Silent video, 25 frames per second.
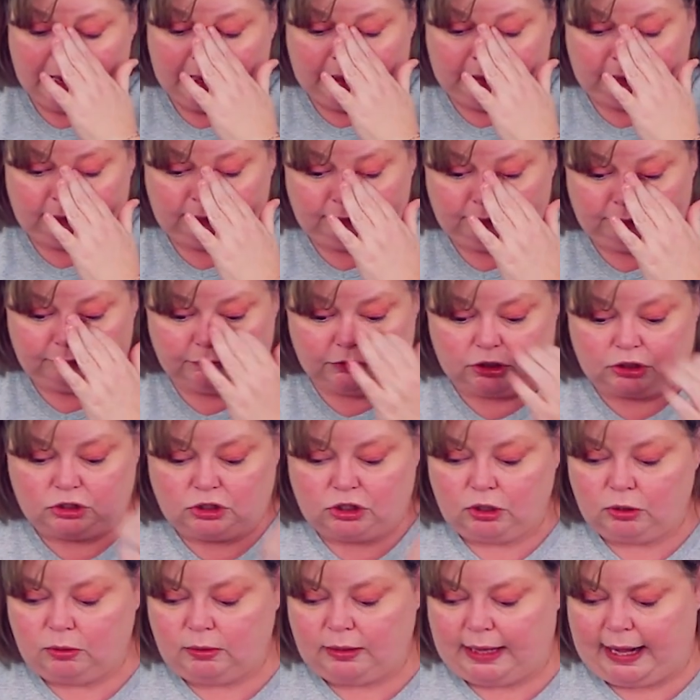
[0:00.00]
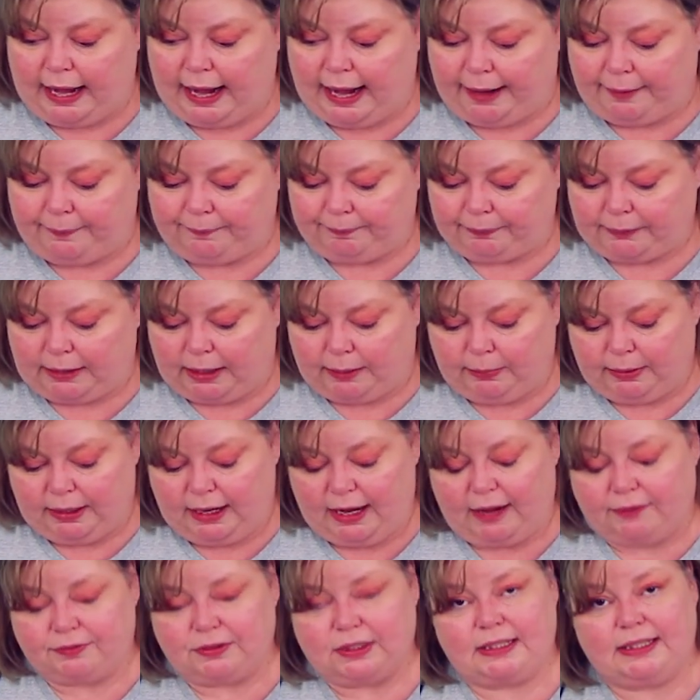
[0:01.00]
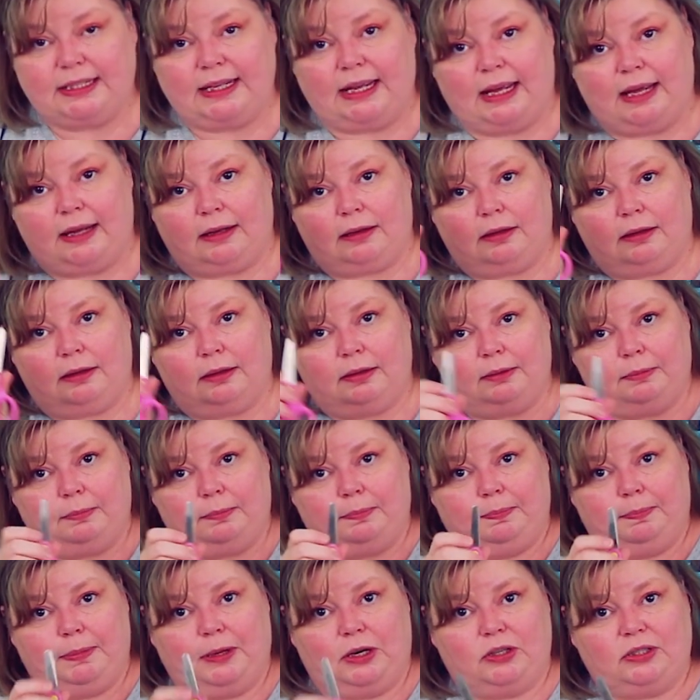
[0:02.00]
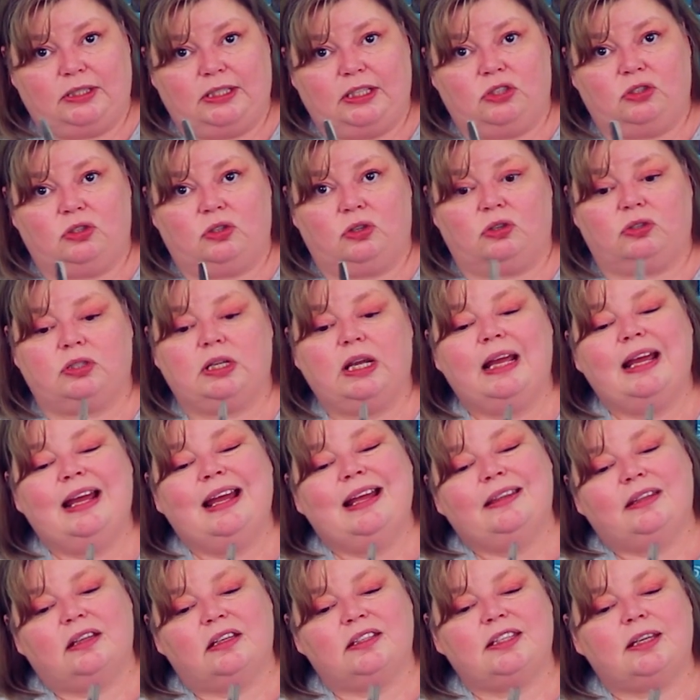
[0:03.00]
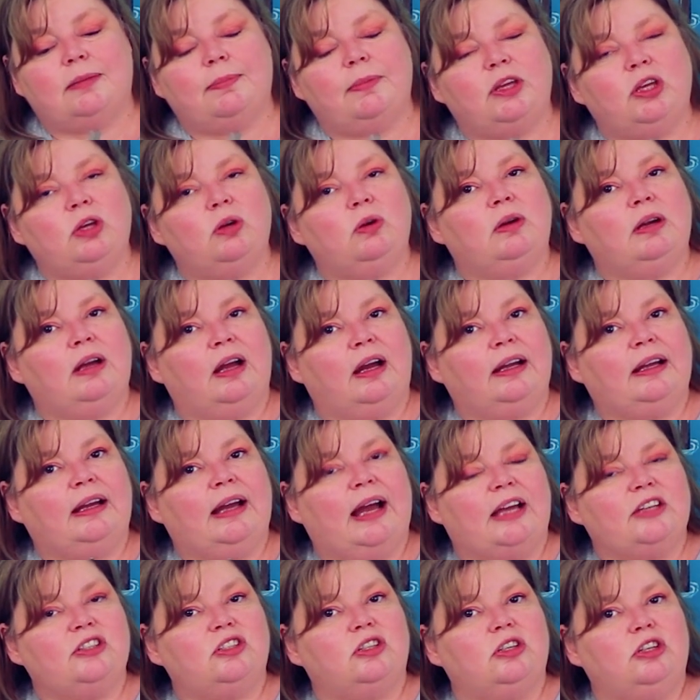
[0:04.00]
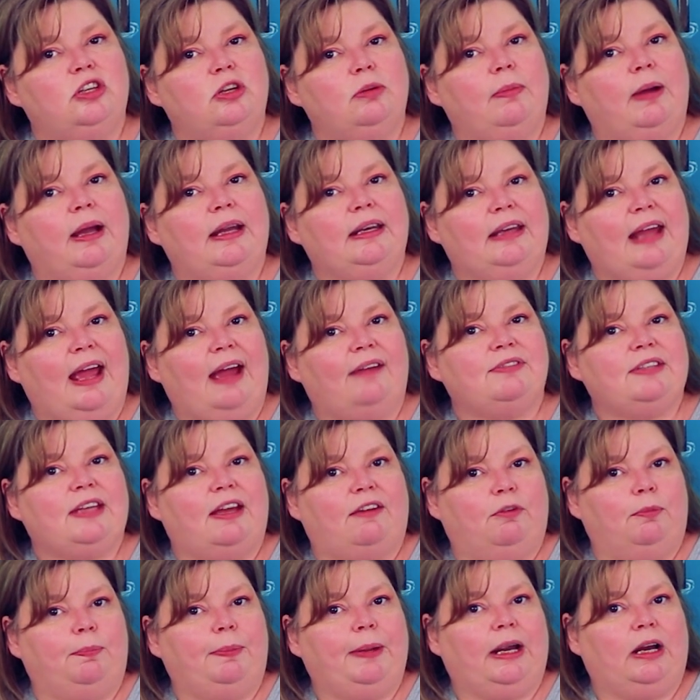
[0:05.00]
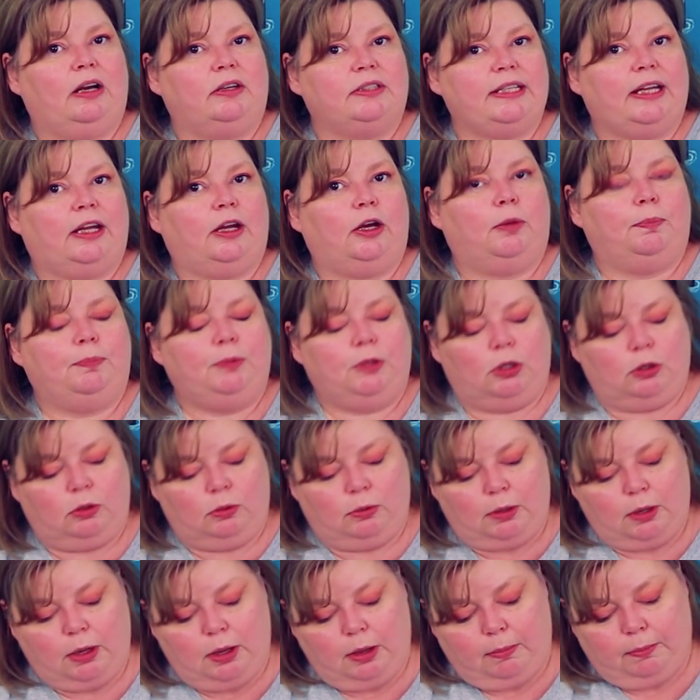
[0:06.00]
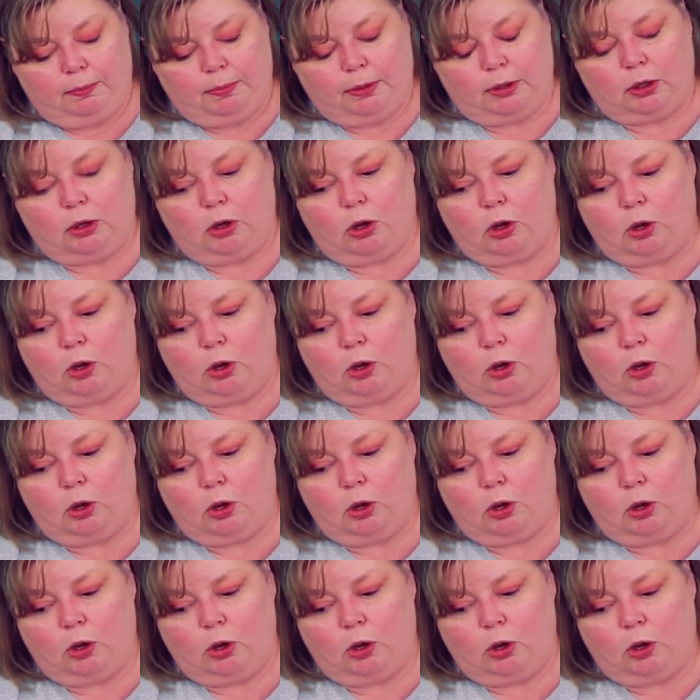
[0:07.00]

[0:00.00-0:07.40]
And to do that, I'm going to have to take a pair of scissors. Now, some of you young guys, you might have to have a parent to help you put a